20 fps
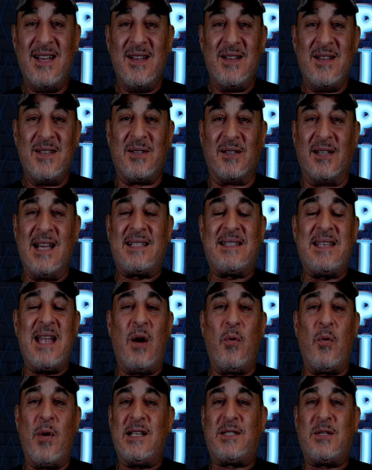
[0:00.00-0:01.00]
So let's not
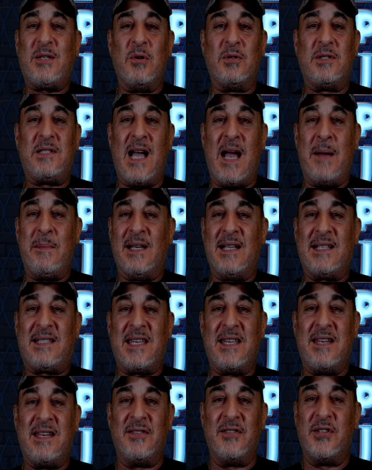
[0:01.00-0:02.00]
waste no time and let's
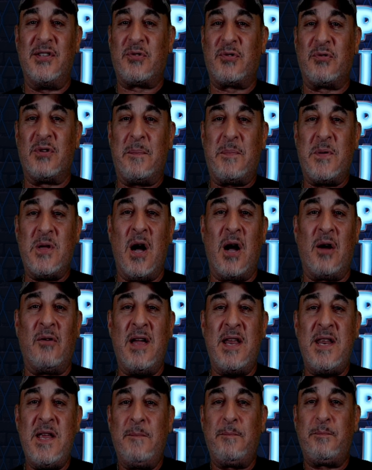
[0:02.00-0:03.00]
get into this rip. Y'all
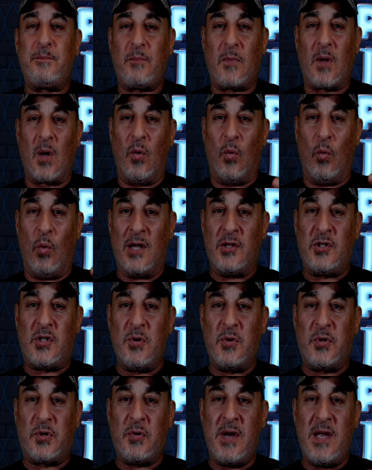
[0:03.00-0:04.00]
ready? One,
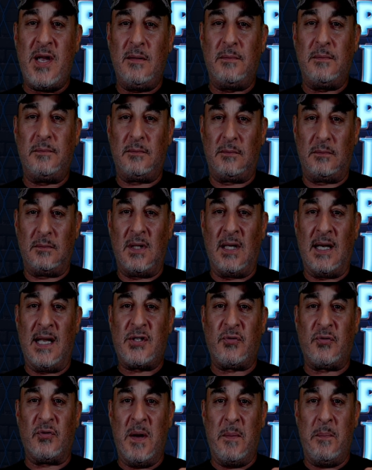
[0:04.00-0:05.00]
two, three.
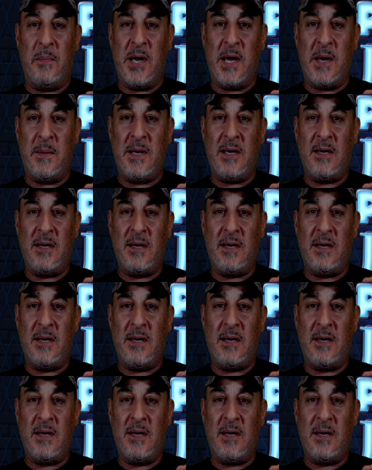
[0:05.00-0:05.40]
Let's rip, baby.